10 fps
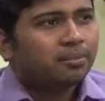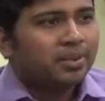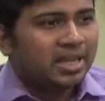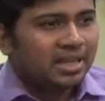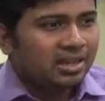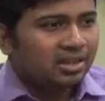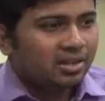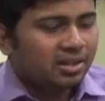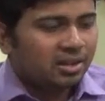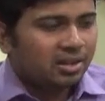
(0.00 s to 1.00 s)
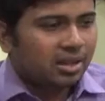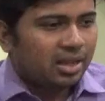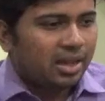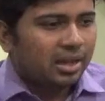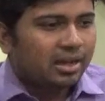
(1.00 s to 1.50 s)
being
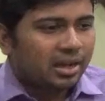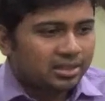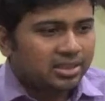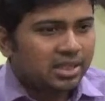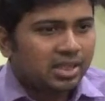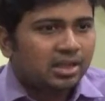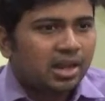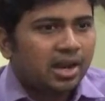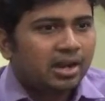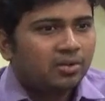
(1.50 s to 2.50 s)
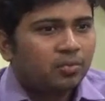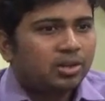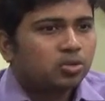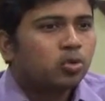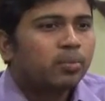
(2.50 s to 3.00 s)
a country, and
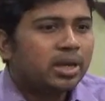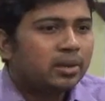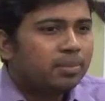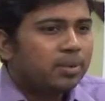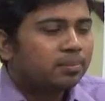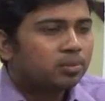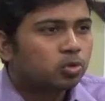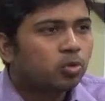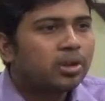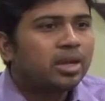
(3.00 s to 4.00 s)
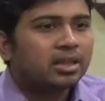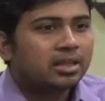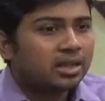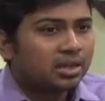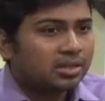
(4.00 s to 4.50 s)
when so many
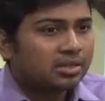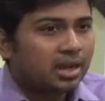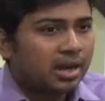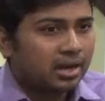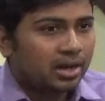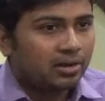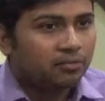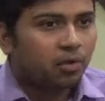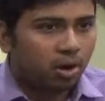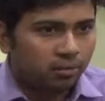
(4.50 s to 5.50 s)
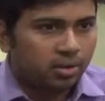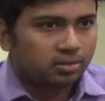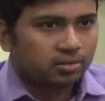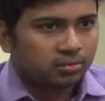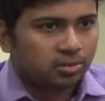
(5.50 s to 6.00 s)
other countries are involved,
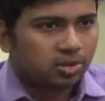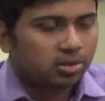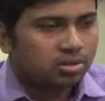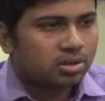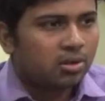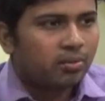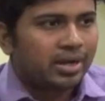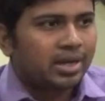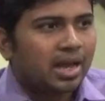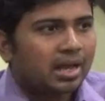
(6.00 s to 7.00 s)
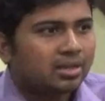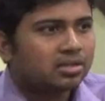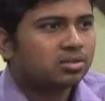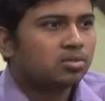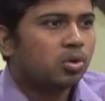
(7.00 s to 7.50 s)
because now India
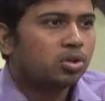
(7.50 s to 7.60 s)
is